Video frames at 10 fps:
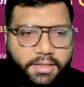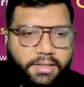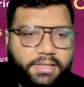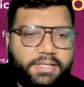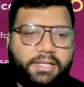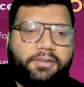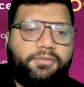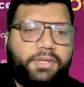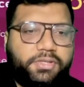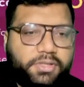These are the
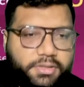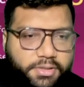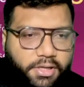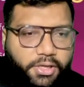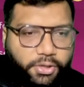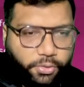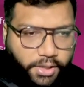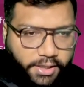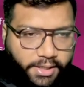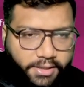features. You
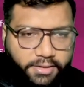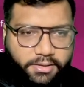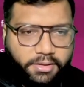can get